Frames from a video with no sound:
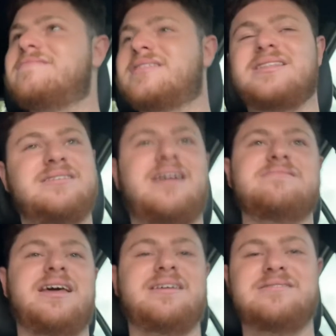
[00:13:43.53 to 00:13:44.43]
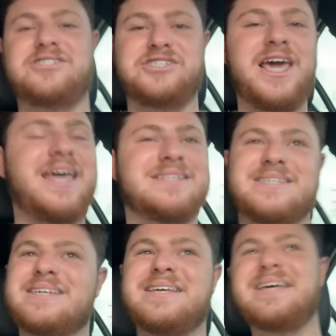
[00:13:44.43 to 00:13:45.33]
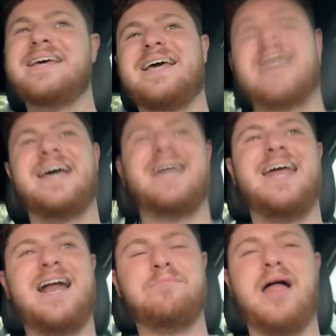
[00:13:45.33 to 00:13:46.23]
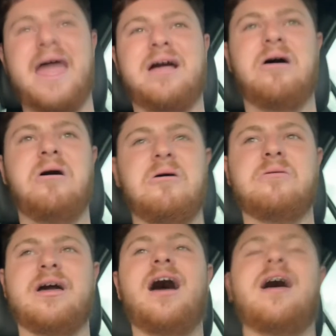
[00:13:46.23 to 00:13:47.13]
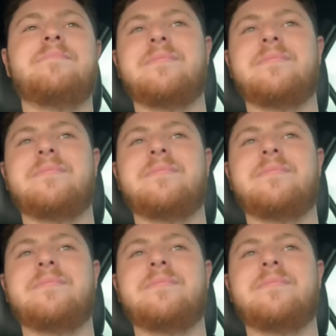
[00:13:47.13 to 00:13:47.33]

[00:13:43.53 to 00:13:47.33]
It sounds like shit. And I'm like, oh god.